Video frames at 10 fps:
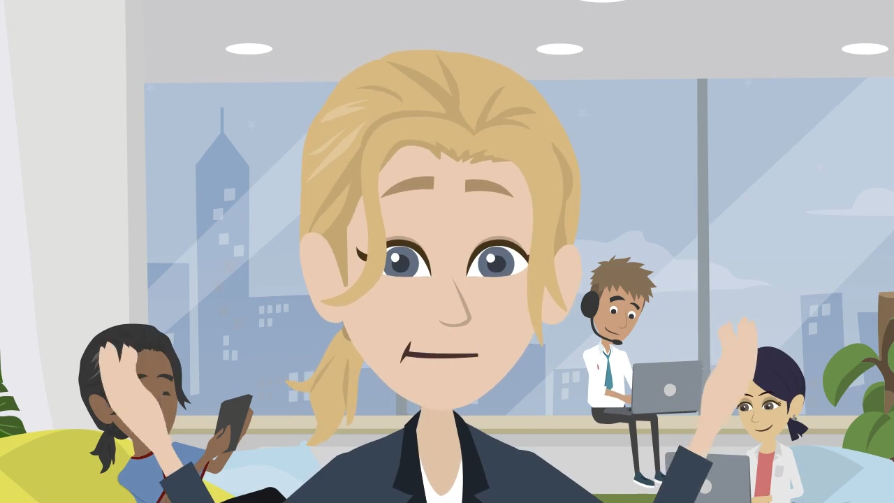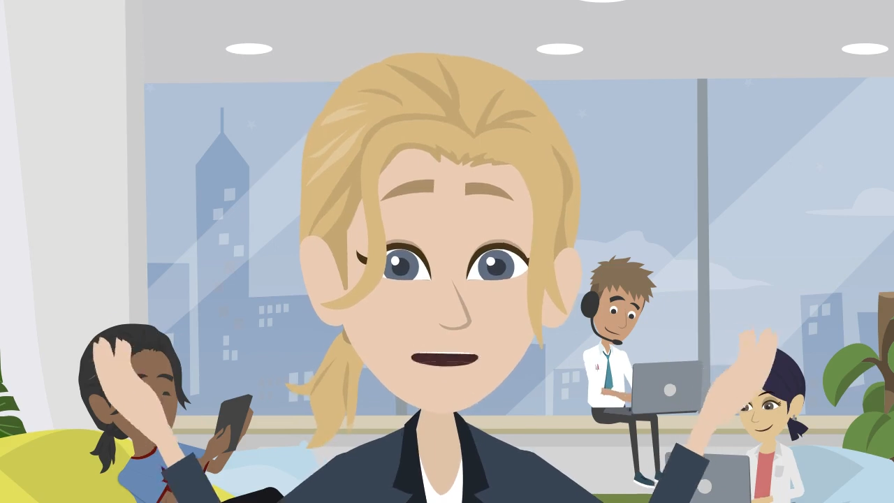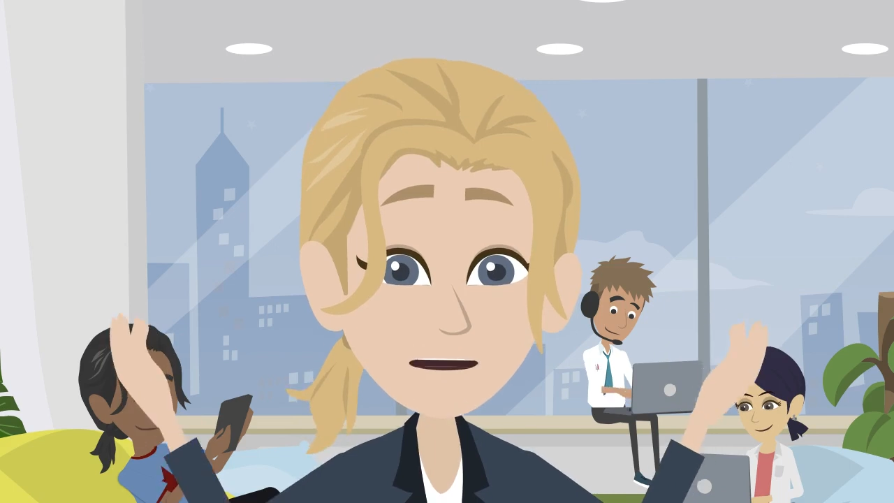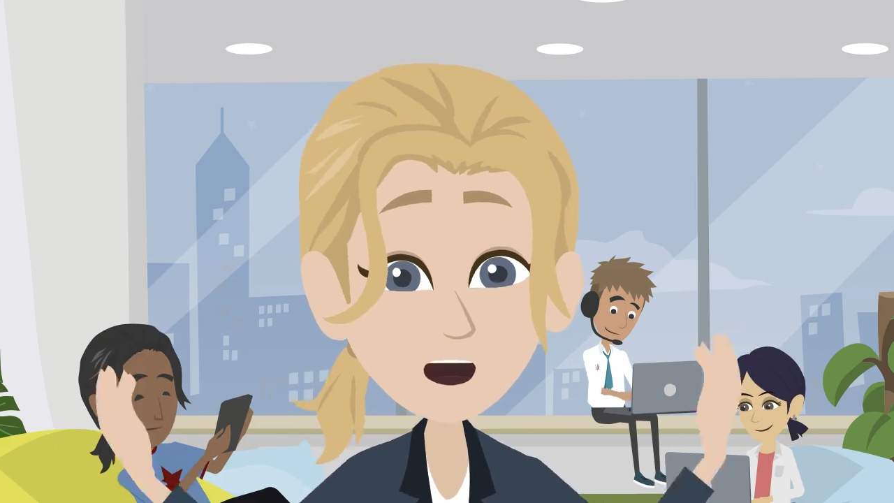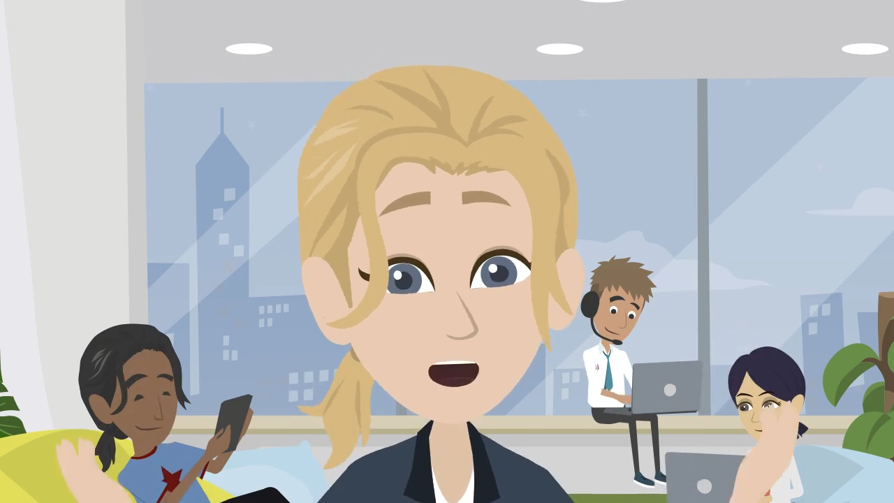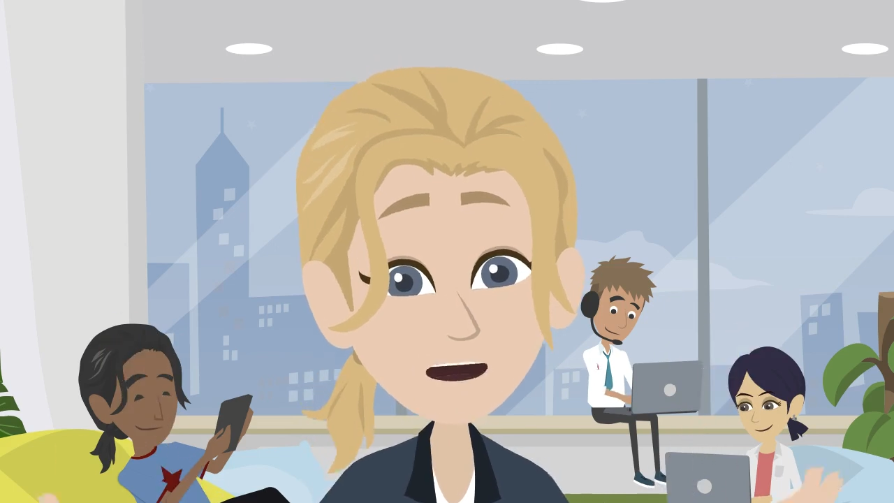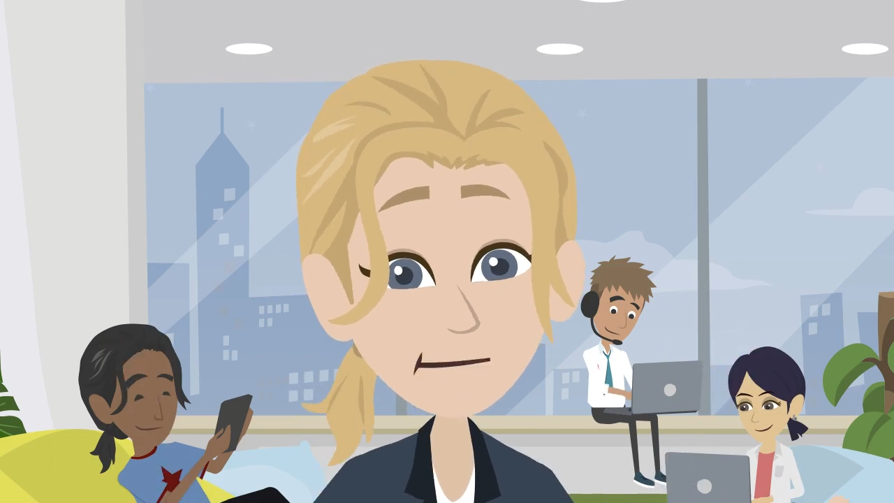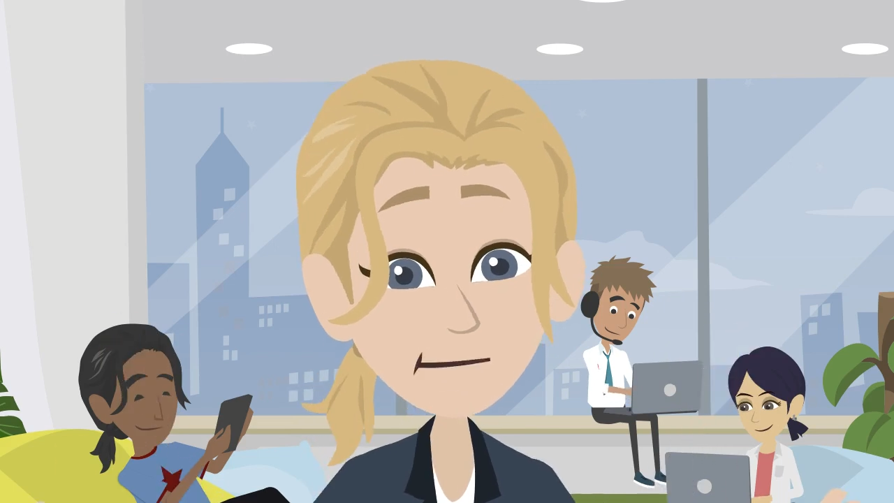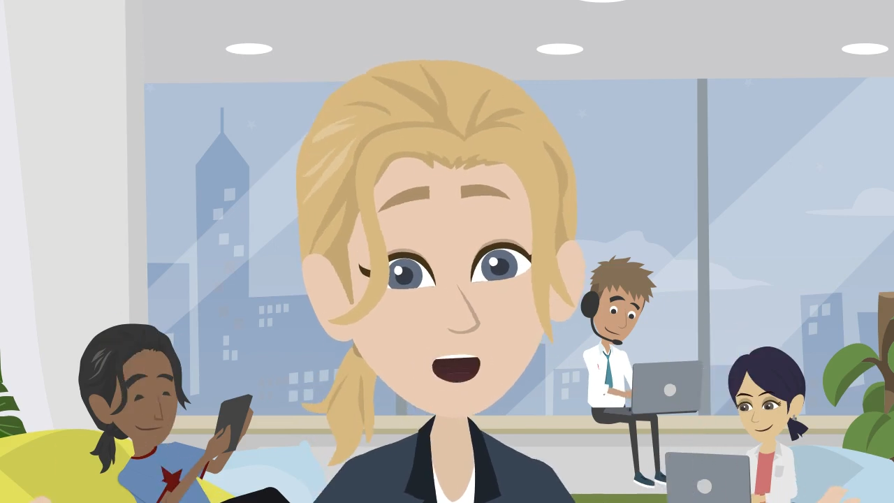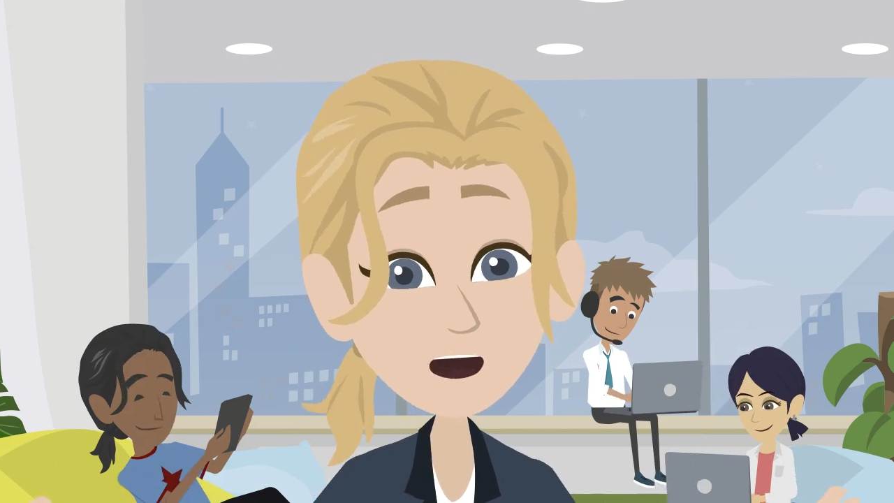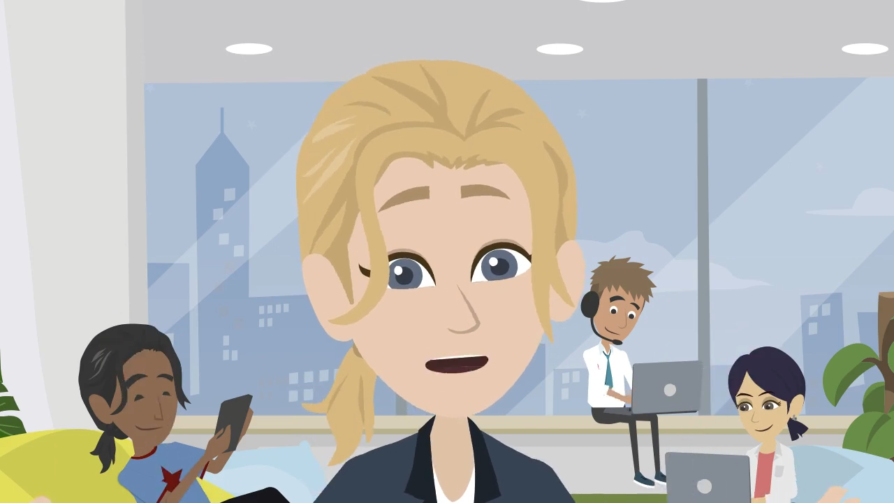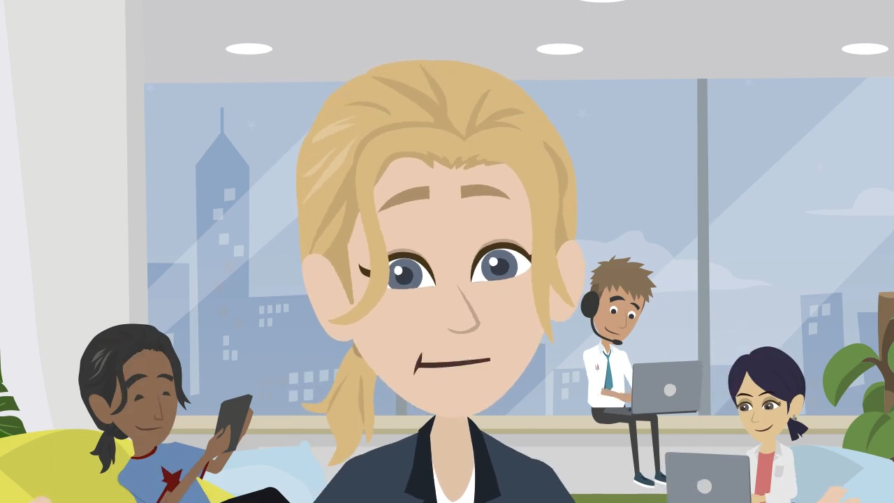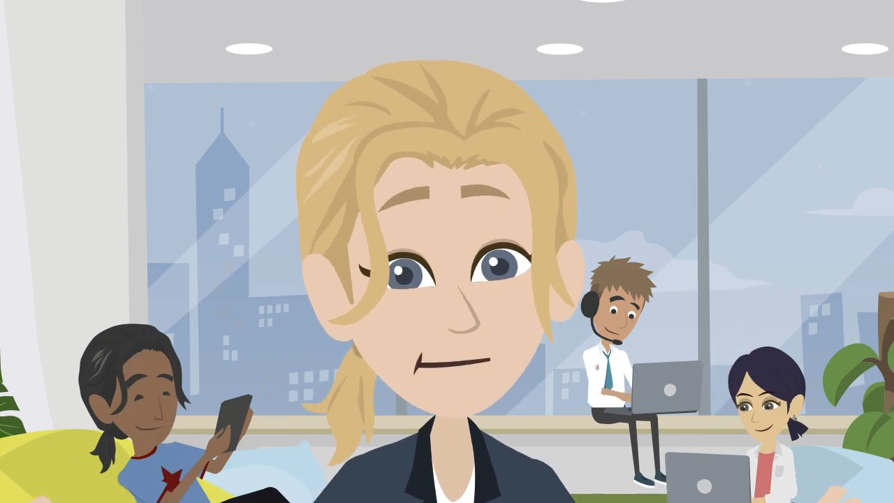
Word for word: double-blind experiments